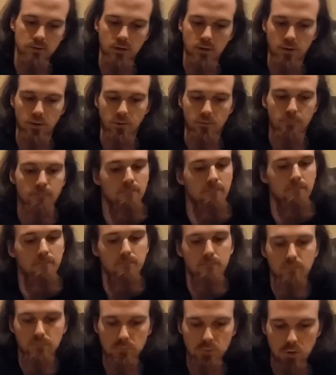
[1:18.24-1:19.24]
So
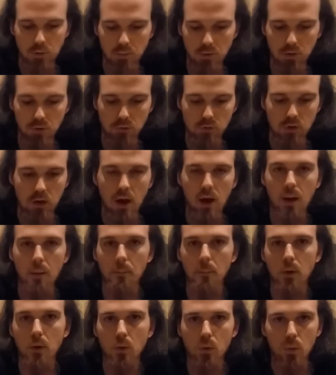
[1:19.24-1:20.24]
some of those
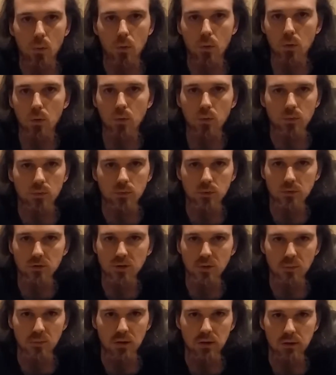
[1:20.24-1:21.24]
combo moves or
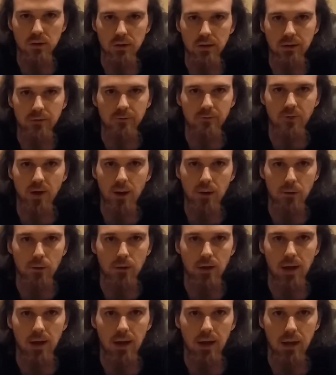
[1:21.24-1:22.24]
something like a fighter
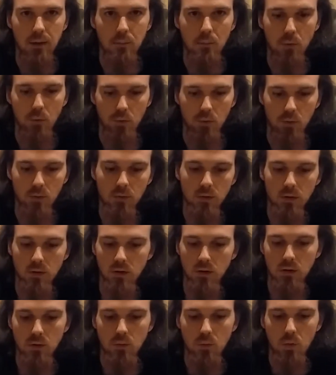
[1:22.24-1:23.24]
game or
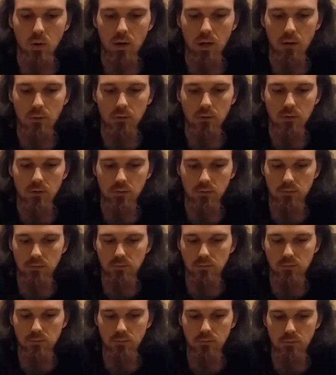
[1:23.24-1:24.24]
whatever
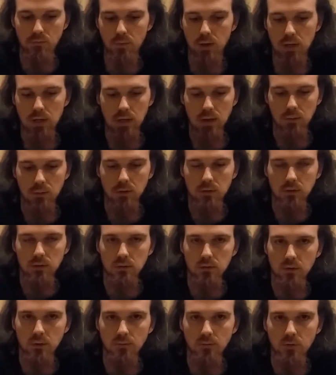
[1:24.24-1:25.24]
may come
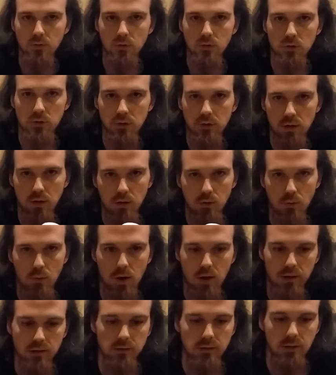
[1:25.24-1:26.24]
in confusion
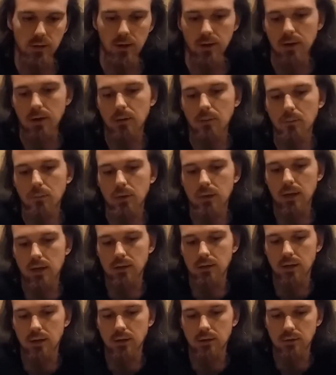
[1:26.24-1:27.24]
otherwise. But
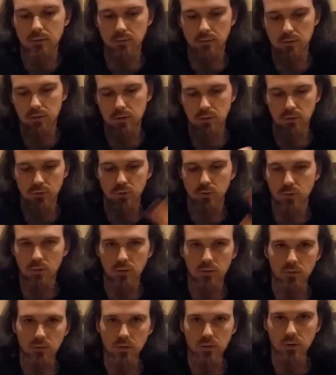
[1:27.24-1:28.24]
that's nice. This
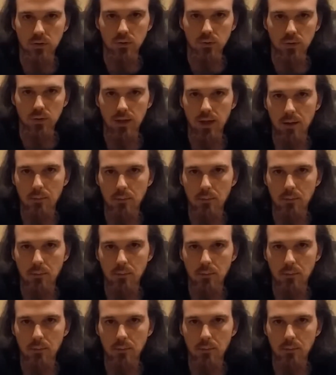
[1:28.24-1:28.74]
controller will go